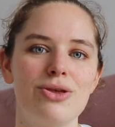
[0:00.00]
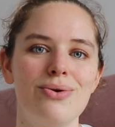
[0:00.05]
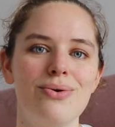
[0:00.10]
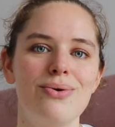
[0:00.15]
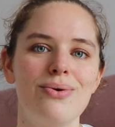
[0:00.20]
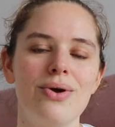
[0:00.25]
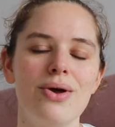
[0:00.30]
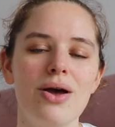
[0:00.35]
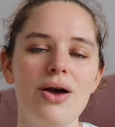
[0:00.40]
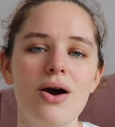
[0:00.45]

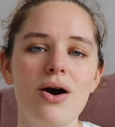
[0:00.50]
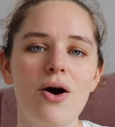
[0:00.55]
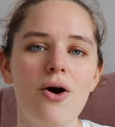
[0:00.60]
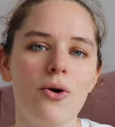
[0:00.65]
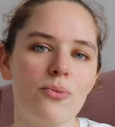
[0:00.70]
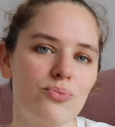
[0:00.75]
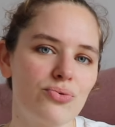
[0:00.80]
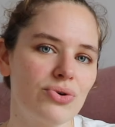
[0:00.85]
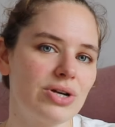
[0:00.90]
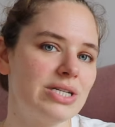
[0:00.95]
you how
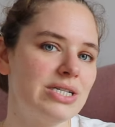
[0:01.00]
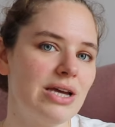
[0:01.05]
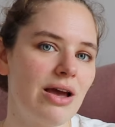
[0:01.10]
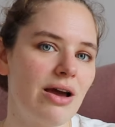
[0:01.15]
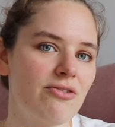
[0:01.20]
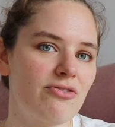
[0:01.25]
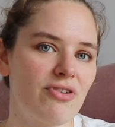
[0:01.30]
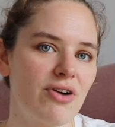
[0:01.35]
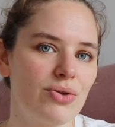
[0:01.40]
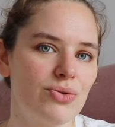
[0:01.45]
pretty
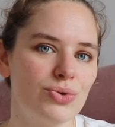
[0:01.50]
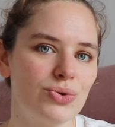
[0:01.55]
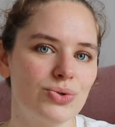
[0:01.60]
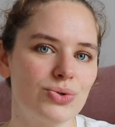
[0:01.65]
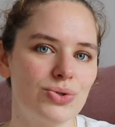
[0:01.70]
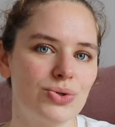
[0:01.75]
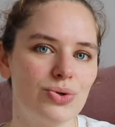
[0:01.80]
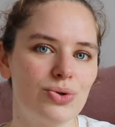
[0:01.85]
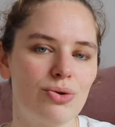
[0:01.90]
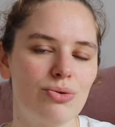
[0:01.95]
I found those
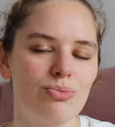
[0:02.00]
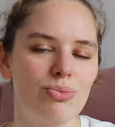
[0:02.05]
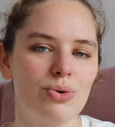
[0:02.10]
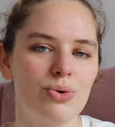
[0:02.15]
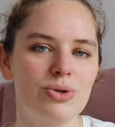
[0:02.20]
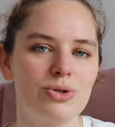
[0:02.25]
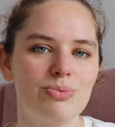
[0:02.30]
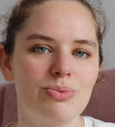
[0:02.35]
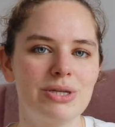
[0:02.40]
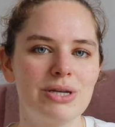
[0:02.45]
2
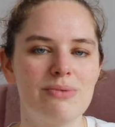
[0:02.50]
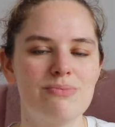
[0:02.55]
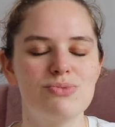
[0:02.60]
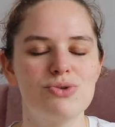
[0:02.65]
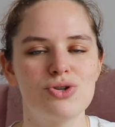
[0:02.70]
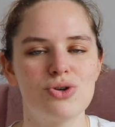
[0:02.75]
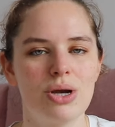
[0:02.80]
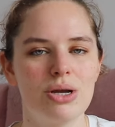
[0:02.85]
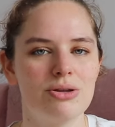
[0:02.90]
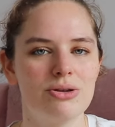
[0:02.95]
notebooks, but I'm
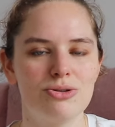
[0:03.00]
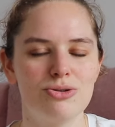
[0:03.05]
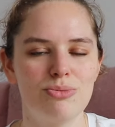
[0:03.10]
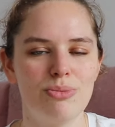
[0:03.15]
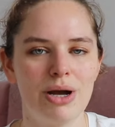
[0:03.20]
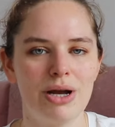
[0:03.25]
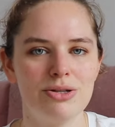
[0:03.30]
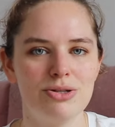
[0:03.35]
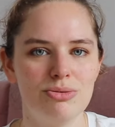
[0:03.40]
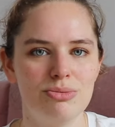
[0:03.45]
trying not to
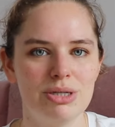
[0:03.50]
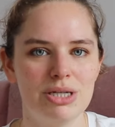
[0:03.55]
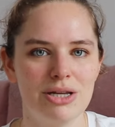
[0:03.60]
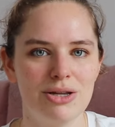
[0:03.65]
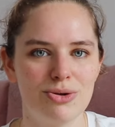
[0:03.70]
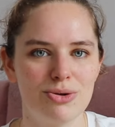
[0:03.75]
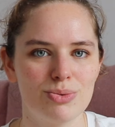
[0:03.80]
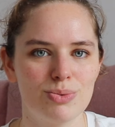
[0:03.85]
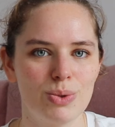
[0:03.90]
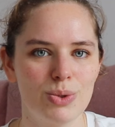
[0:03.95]
buy too many
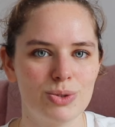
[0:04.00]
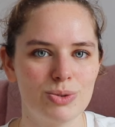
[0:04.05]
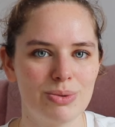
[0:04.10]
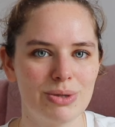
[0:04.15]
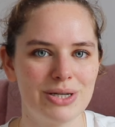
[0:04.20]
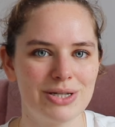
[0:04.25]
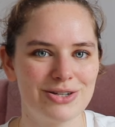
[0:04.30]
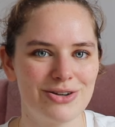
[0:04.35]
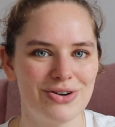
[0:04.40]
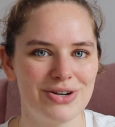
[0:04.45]
notebooks
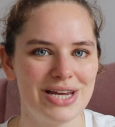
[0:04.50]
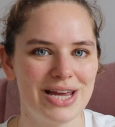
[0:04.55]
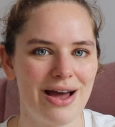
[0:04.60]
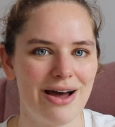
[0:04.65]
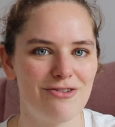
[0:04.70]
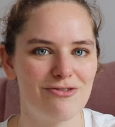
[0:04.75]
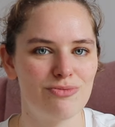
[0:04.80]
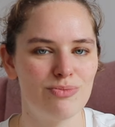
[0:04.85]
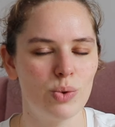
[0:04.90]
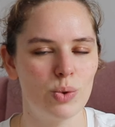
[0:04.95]
because I already
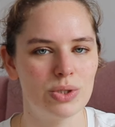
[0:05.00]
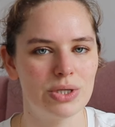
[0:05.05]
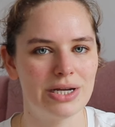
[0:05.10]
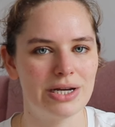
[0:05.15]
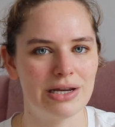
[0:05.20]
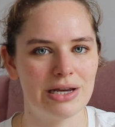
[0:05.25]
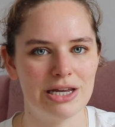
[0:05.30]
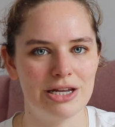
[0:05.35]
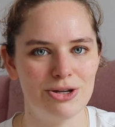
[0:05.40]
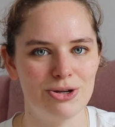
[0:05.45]
have more than
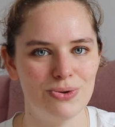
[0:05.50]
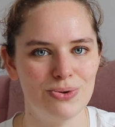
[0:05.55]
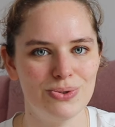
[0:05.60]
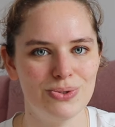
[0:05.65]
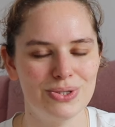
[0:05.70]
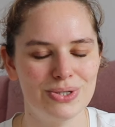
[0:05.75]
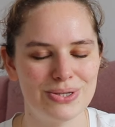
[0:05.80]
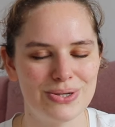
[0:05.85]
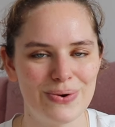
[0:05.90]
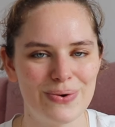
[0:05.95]
I can use.
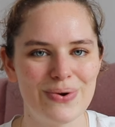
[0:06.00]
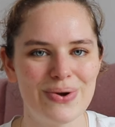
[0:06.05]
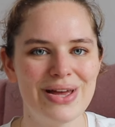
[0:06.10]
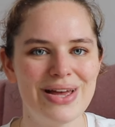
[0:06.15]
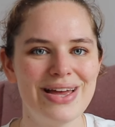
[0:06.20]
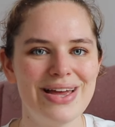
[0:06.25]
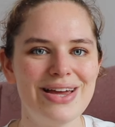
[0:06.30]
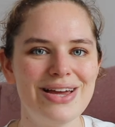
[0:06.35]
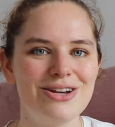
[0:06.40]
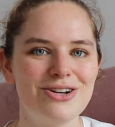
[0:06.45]
So
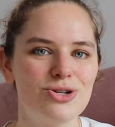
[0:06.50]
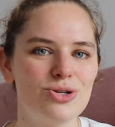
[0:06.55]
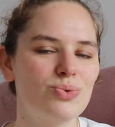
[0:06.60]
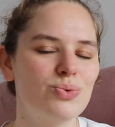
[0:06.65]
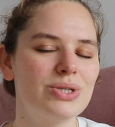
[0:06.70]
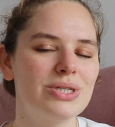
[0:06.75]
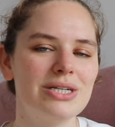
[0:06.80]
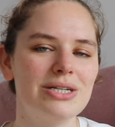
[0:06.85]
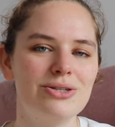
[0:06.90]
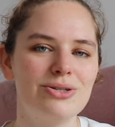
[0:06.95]
just
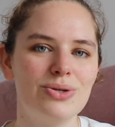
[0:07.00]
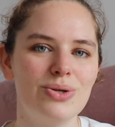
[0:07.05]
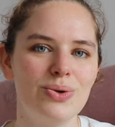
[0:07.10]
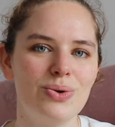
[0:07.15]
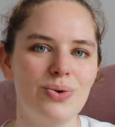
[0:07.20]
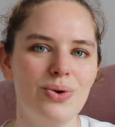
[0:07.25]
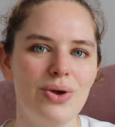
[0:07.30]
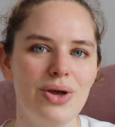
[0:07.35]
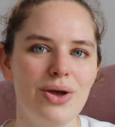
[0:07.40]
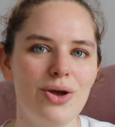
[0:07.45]
wanted
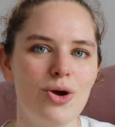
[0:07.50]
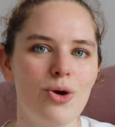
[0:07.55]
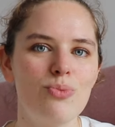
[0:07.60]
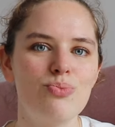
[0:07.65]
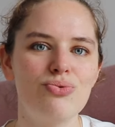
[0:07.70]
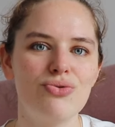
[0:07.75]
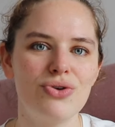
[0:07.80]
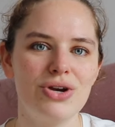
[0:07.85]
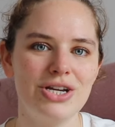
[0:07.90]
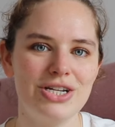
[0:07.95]
to
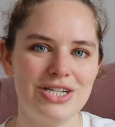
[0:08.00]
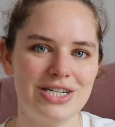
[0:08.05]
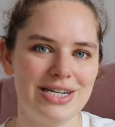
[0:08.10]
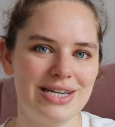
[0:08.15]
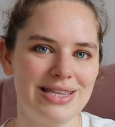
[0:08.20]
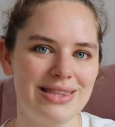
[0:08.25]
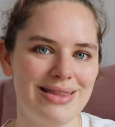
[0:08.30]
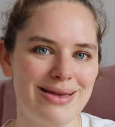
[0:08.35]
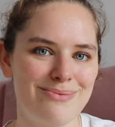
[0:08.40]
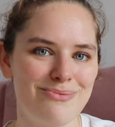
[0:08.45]

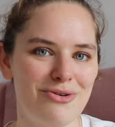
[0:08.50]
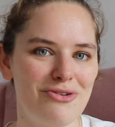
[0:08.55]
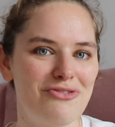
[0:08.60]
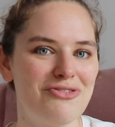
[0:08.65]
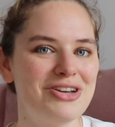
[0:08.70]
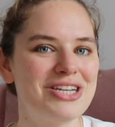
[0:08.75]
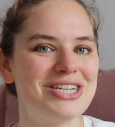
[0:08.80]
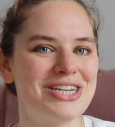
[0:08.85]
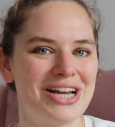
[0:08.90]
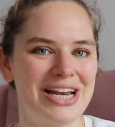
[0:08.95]
appreciate them
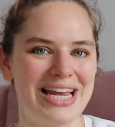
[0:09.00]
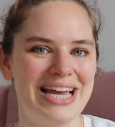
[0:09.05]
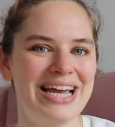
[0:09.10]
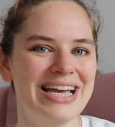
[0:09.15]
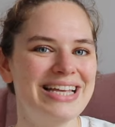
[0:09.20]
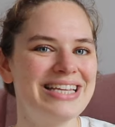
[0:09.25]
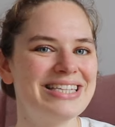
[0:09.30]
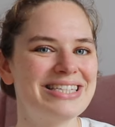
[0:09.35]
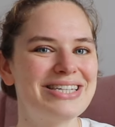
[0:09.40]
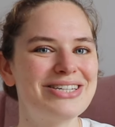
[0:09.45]
officially
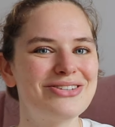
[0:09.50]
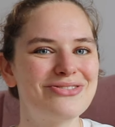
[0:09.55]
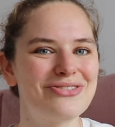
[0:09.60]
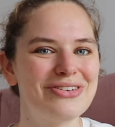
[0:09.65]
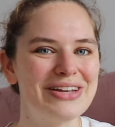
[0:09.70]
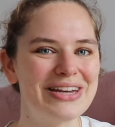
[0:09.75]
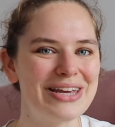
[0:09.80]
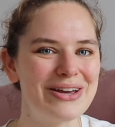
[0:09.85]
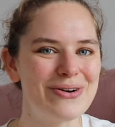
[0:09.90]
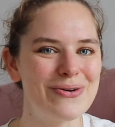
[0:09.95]
in this
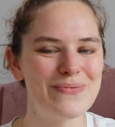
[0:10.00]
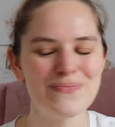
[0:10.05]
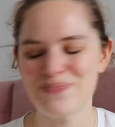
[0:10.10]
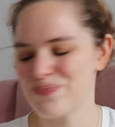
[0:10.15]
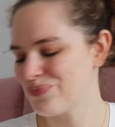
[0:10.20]
video.